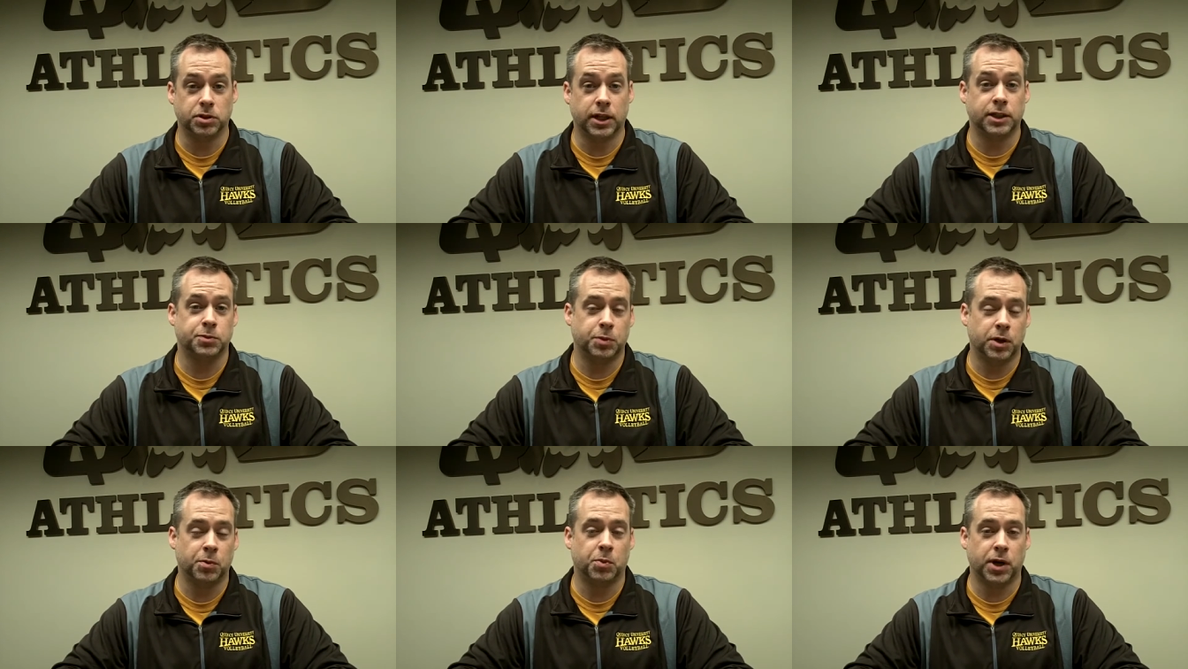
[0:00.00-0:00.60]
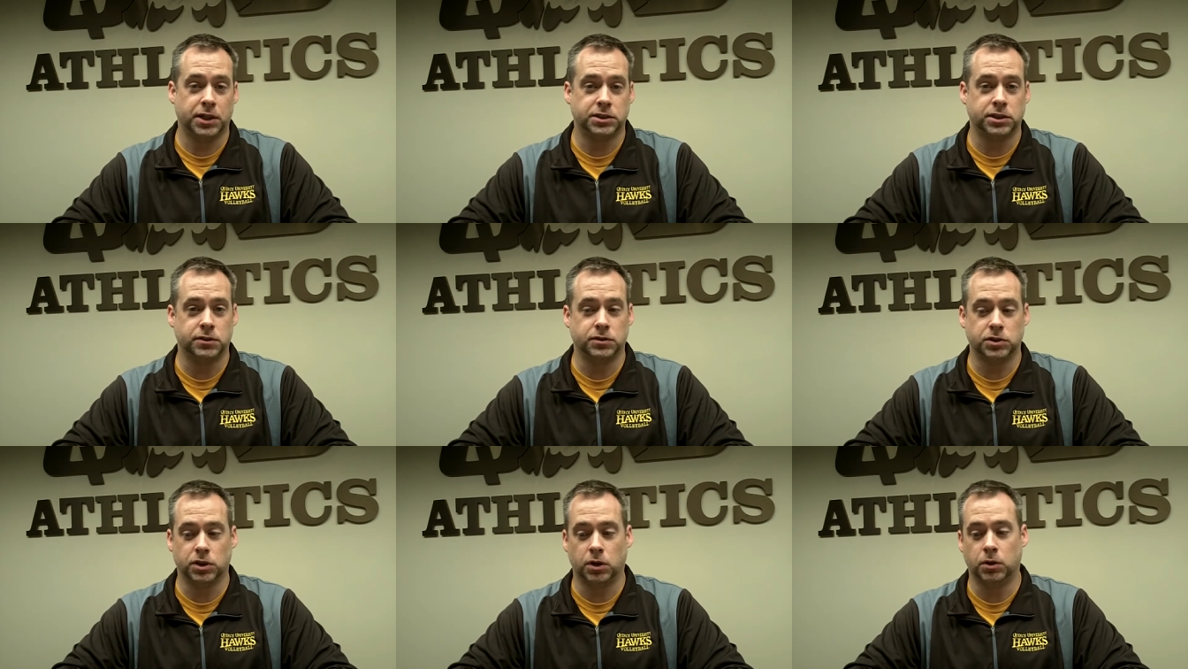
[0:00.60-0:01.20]
So that's been
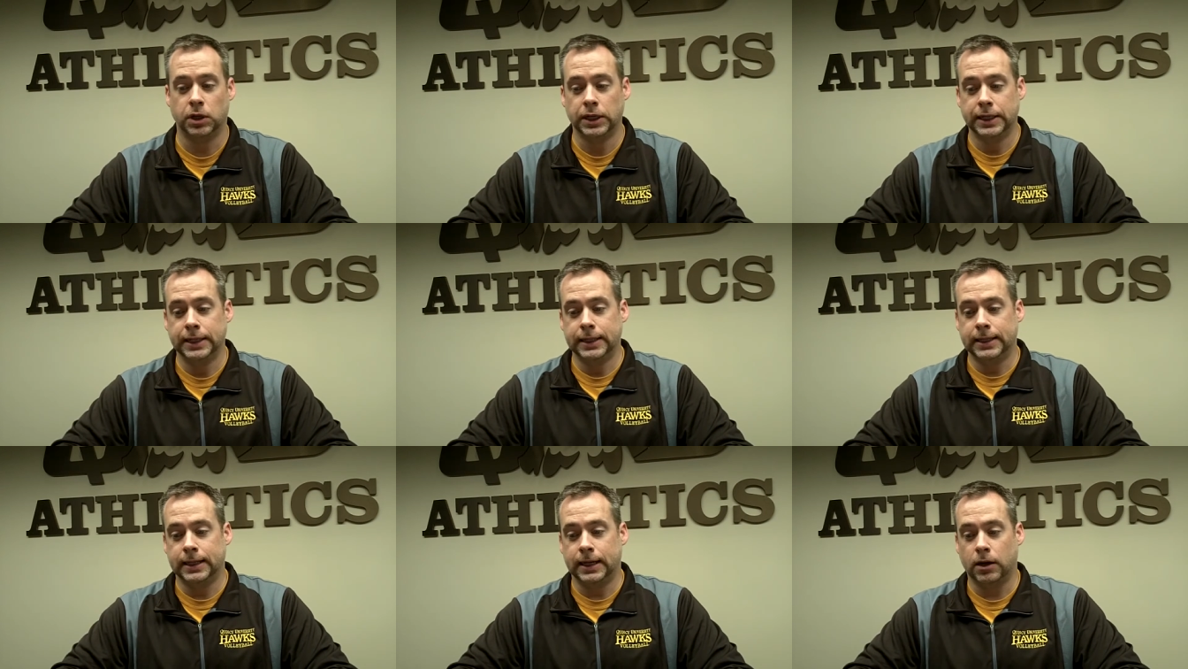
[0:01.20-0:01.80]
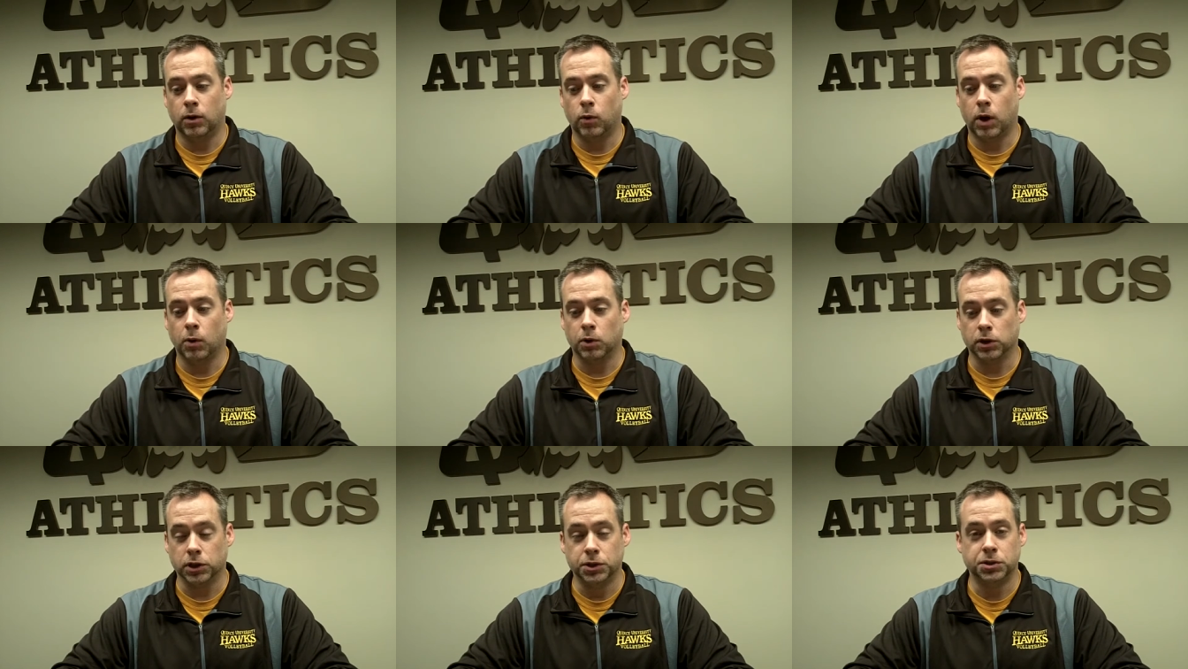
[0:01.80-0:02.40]
impressive. So uh, while
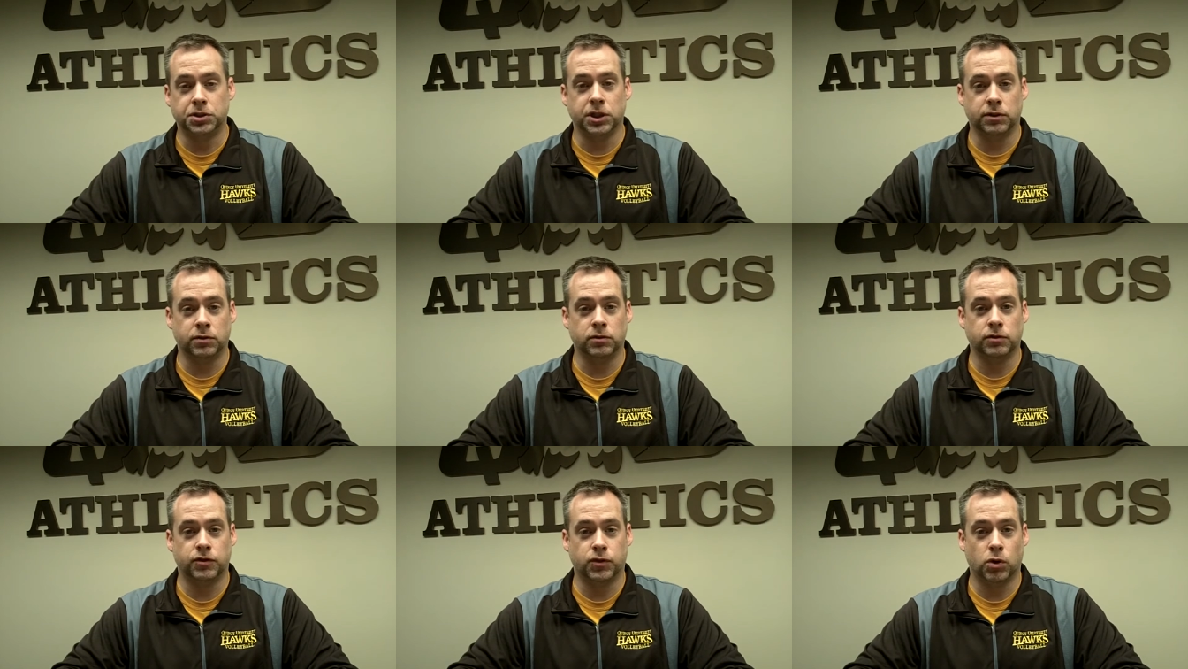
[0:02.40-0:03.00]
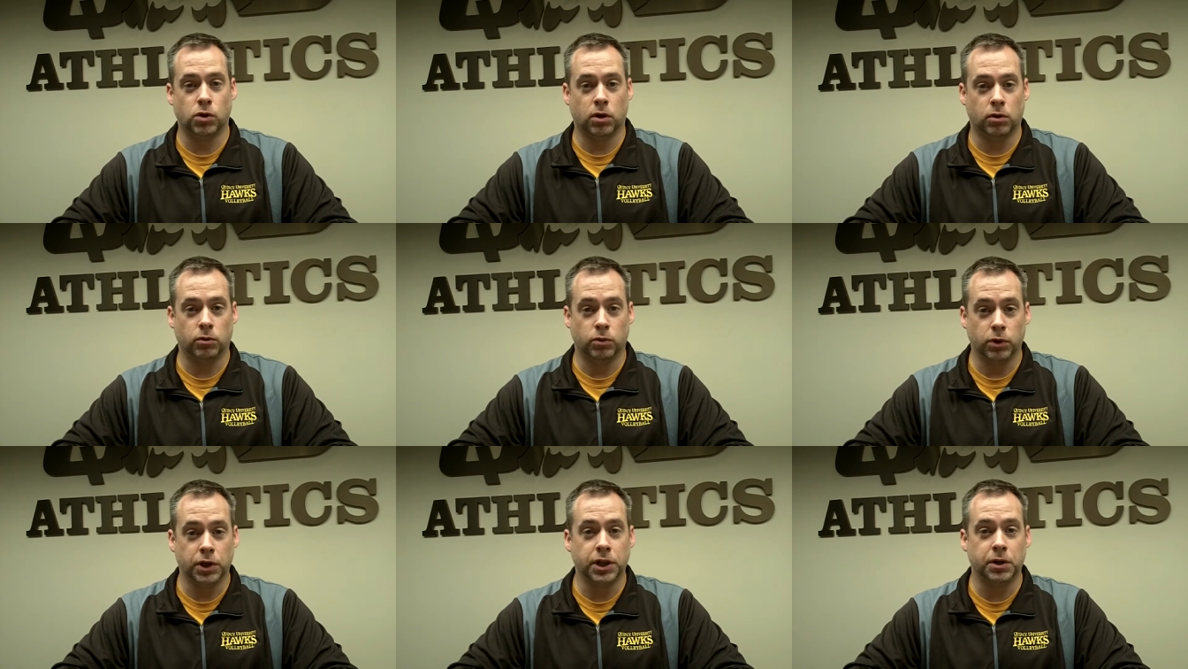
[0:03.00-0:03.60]
we're losing four
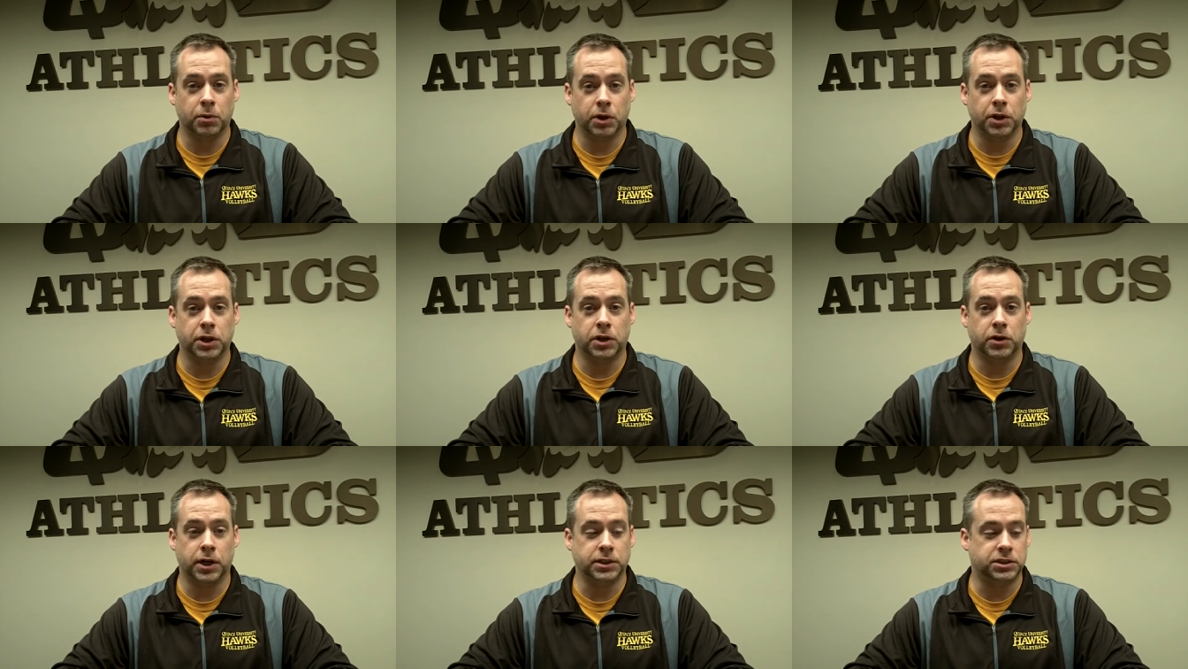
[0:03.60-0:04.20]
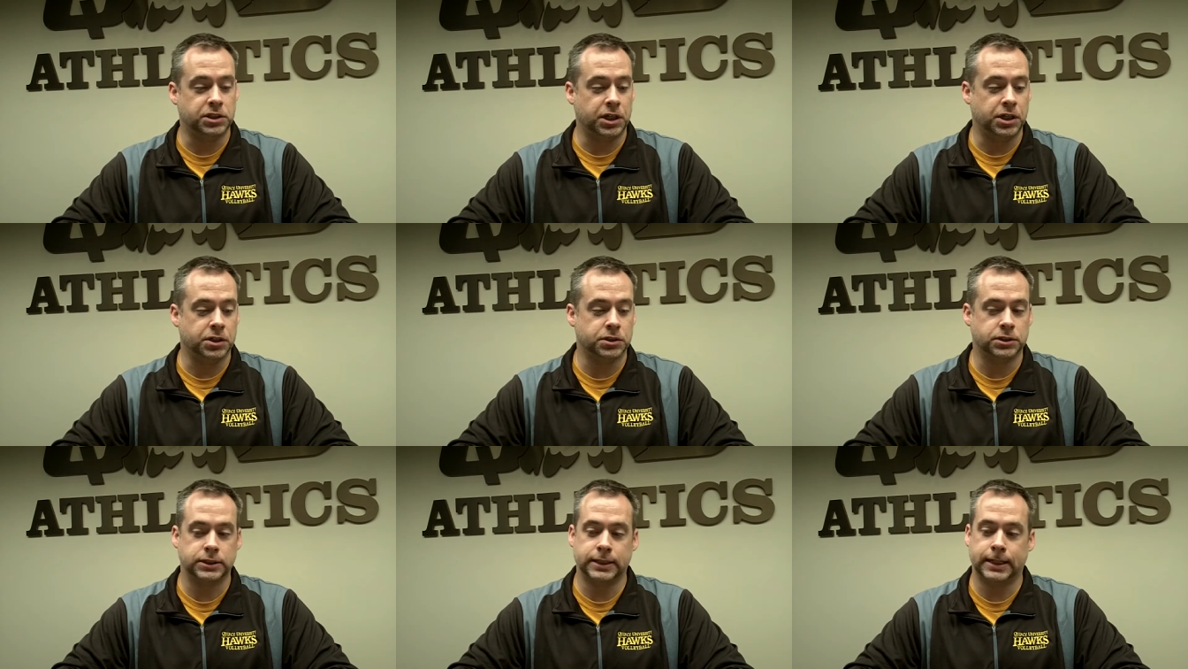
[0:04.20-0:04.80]
really, really great
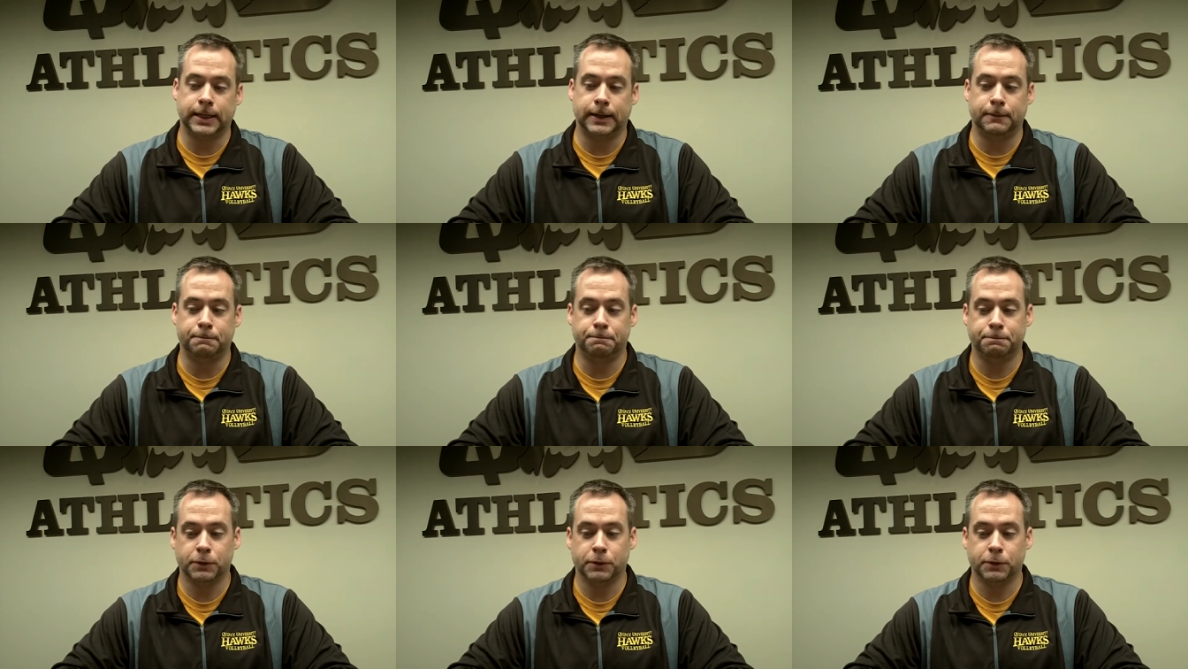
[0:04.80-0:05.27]
seniors, um,